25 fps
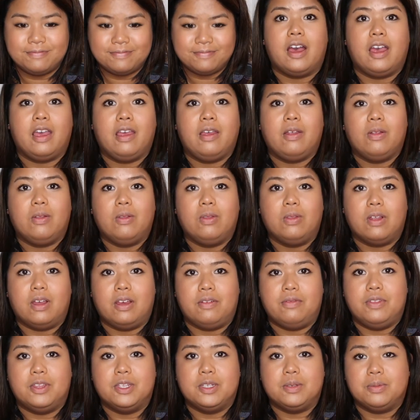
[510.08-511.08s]
I
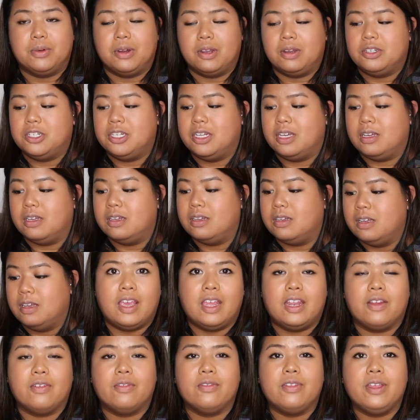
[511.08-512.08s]
love this brow gel.
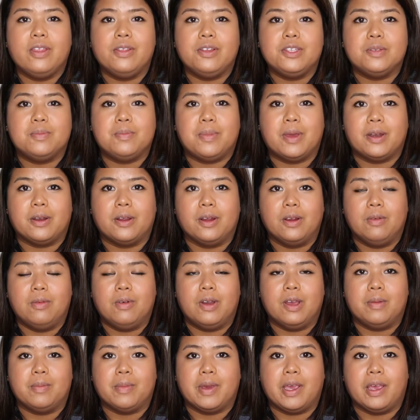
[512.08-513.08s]
It definitely looks better
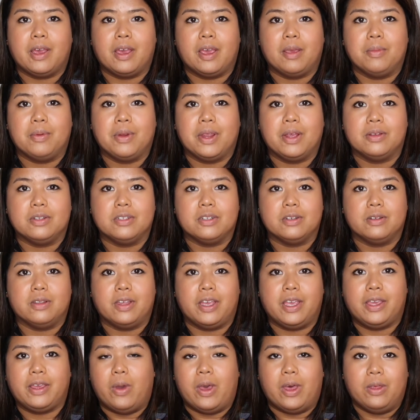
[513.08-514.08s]
when my eyebrows are
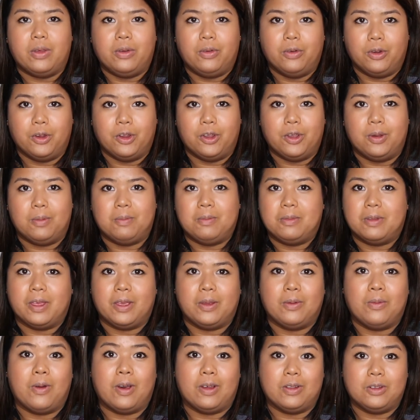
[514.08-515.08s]
like well groomed, like
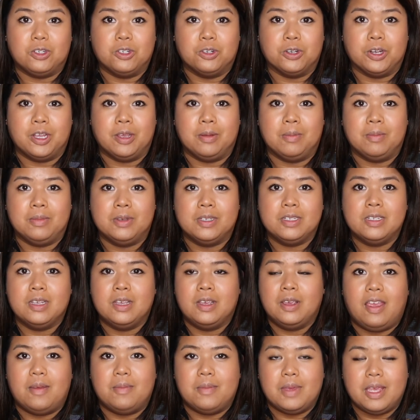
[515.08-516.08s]
well trimmed.
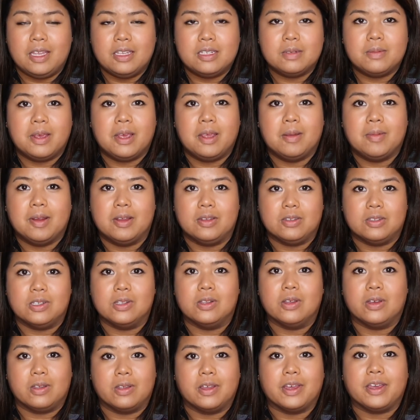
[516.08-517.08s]
It makes my eyebrows
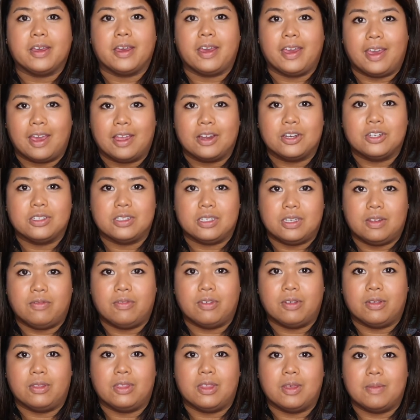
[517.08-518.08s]
look like I actually
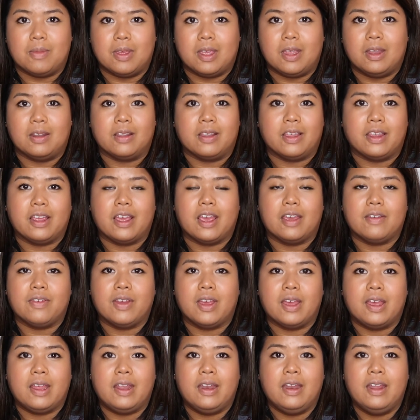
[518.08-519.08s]
filled them in. Like I've
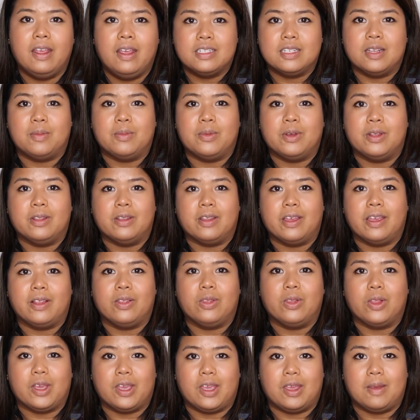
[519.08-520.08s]
had someone
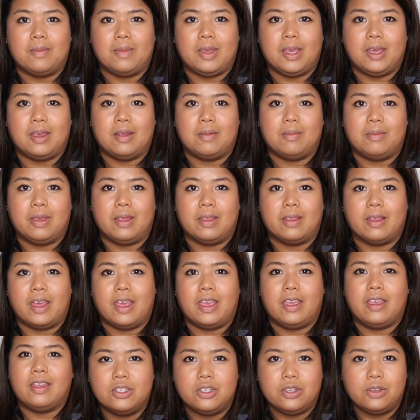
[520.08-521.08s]
like look at me and be
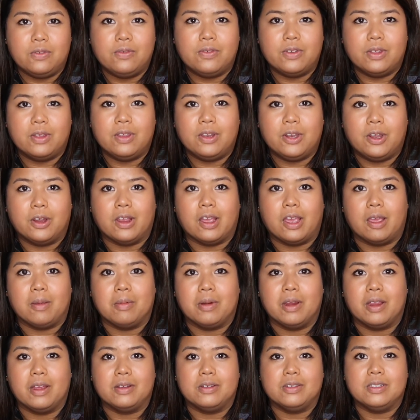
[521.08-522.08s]
like, do you fill in your
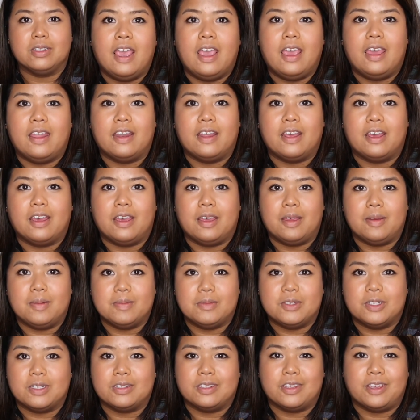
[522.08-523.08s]
eyebrows? And I'm
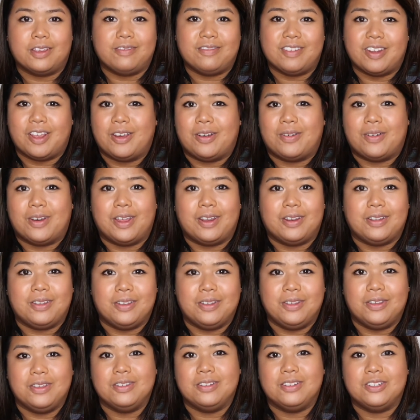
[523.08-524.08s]
just like, no, I
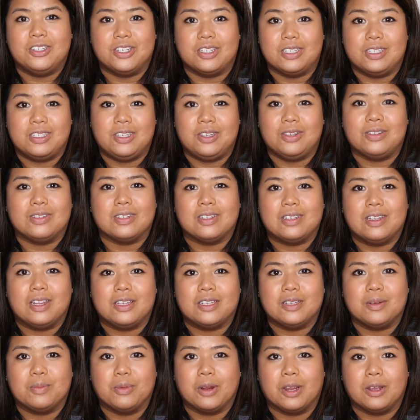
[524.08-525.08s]
just use a
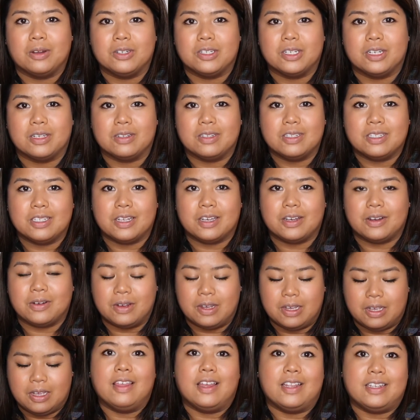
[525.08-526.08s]
tinted brow gel. So
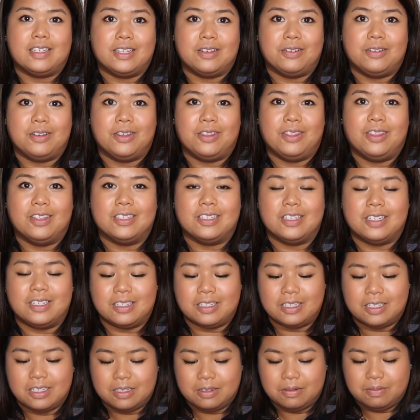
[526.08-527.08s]
that's how good this
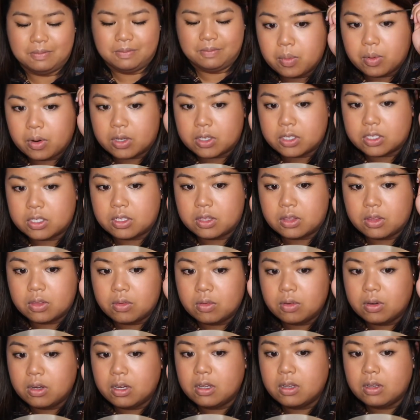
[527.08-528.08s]
is. Brush it
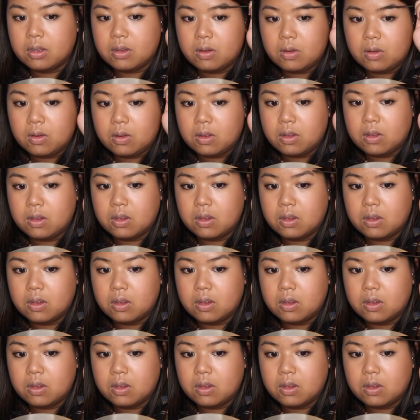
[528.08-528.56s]
through.